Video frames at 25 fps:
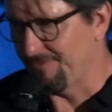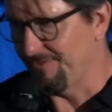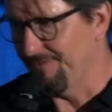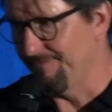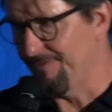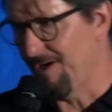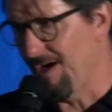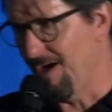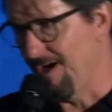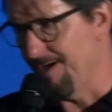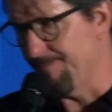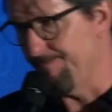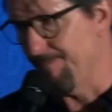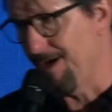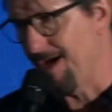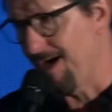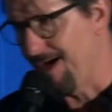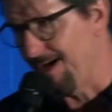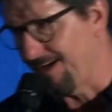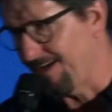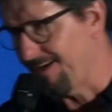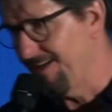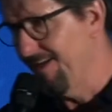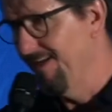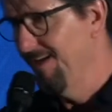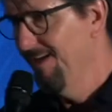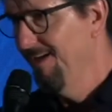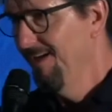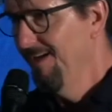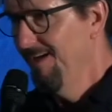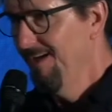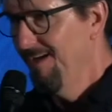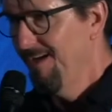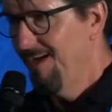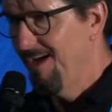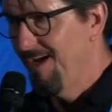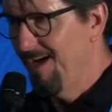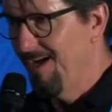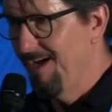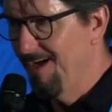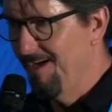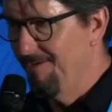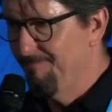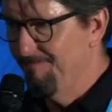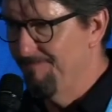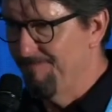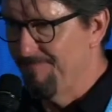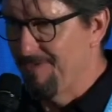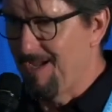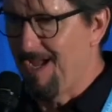of iMac,
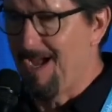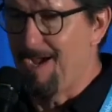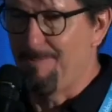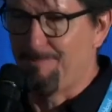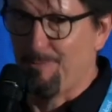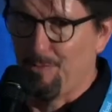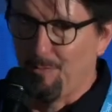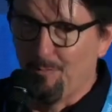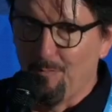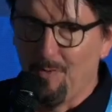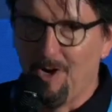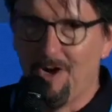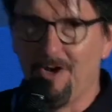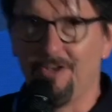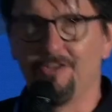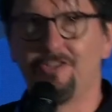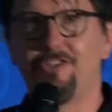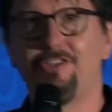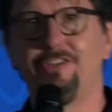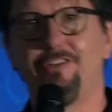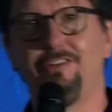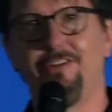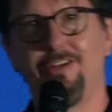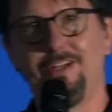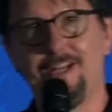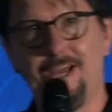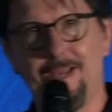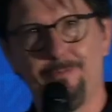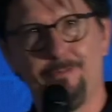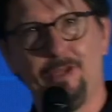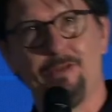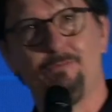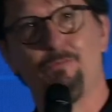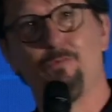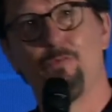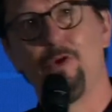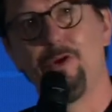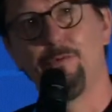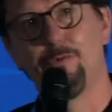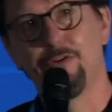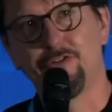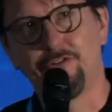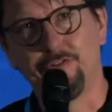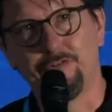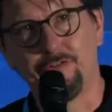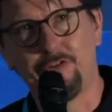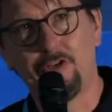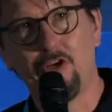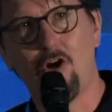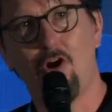Apple Watch, you name it. We were
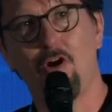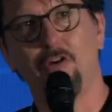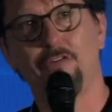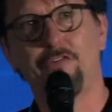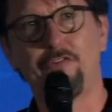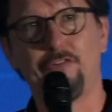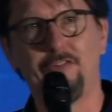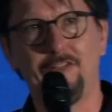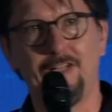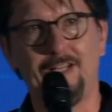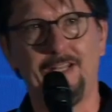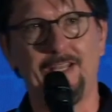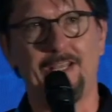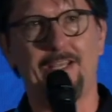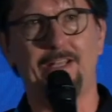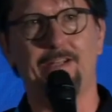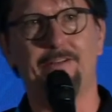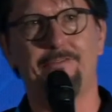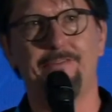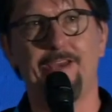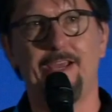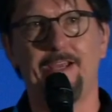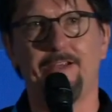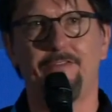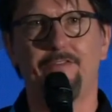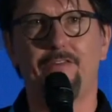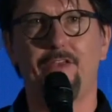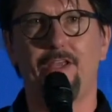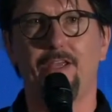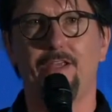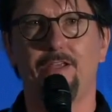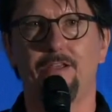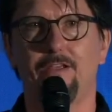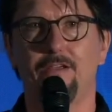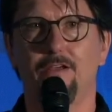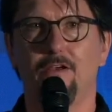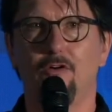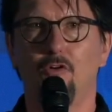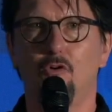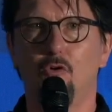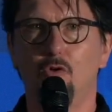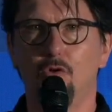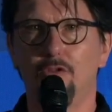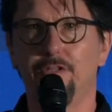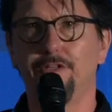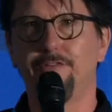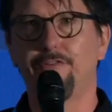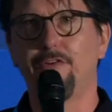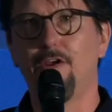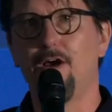just constantly innovating
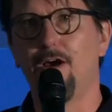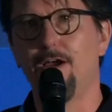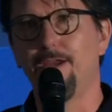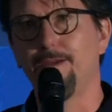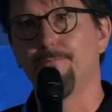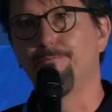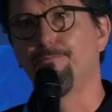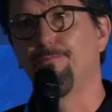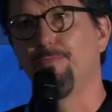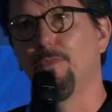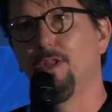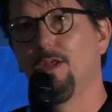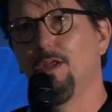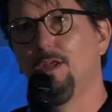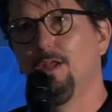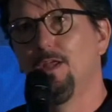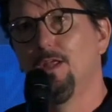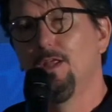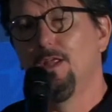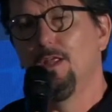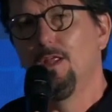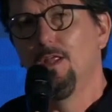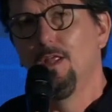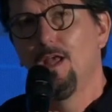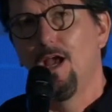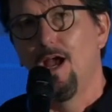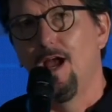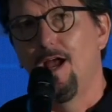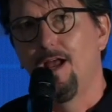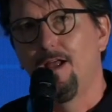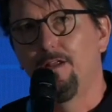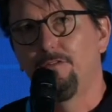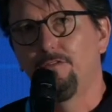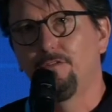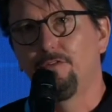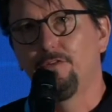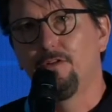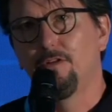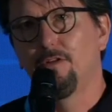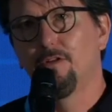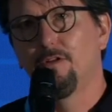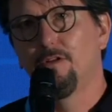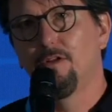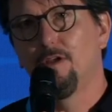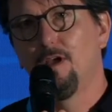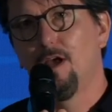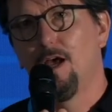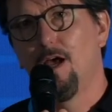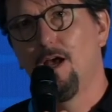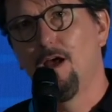all the time. And
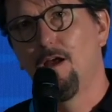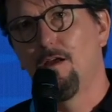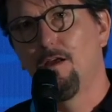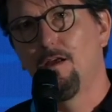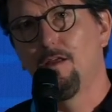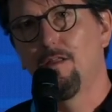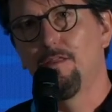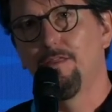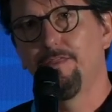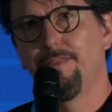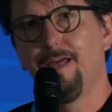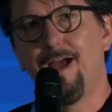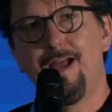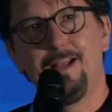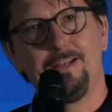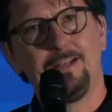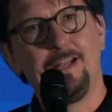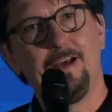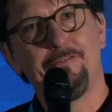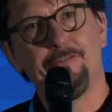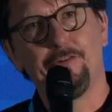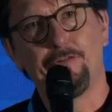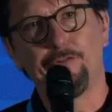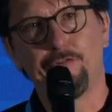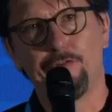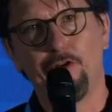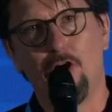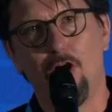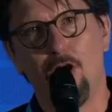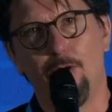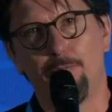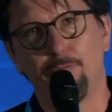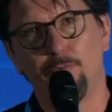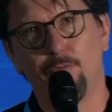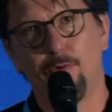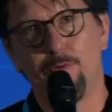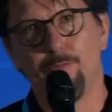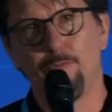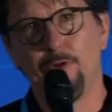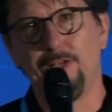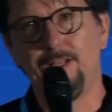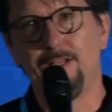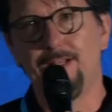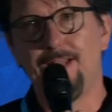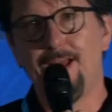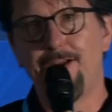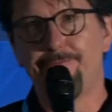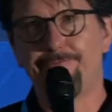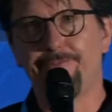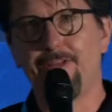that never stopped. When we
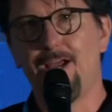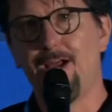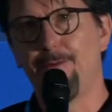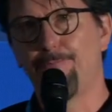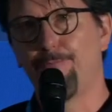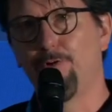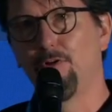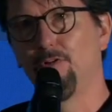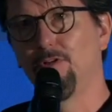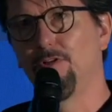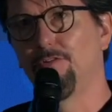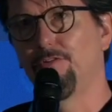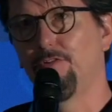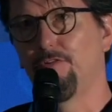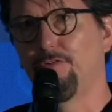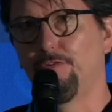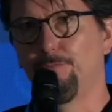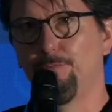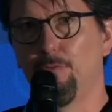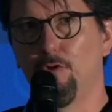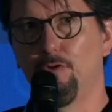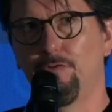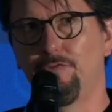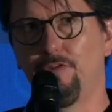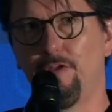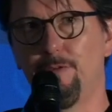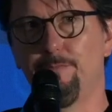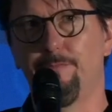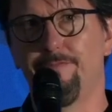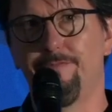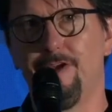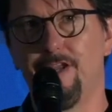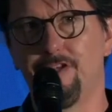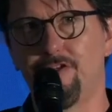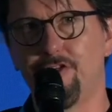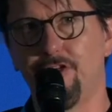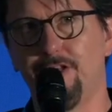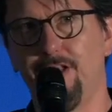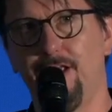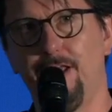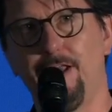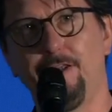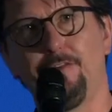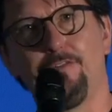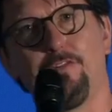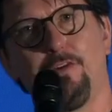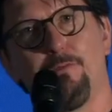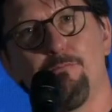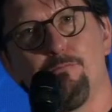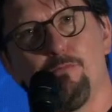left Apple as a small team of
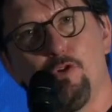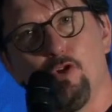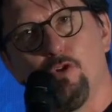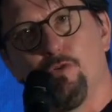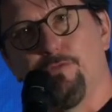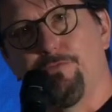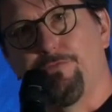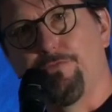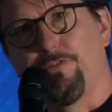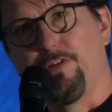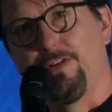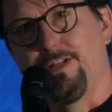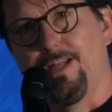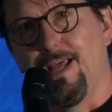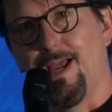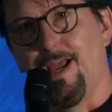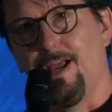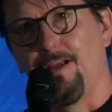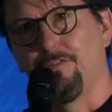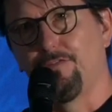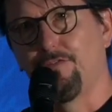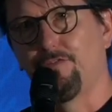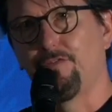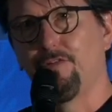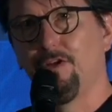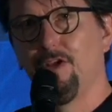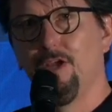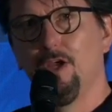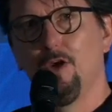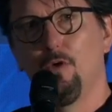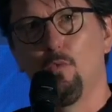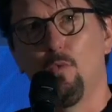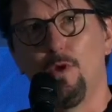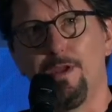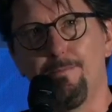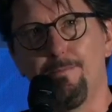engineers and moved to Nest, we